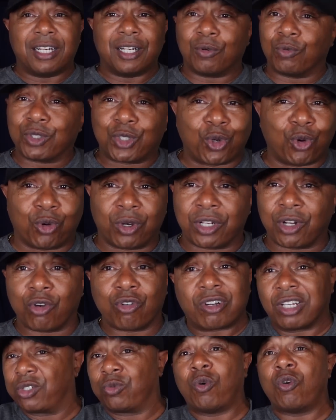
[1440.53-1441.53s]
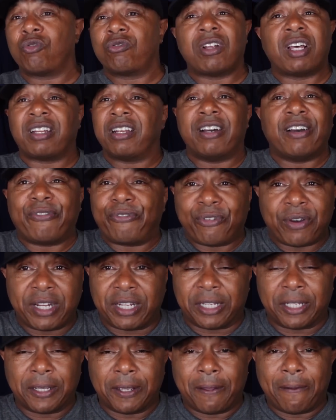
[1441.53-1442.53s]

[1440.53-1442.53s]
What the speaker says: of it was going on because it won't none of it funny.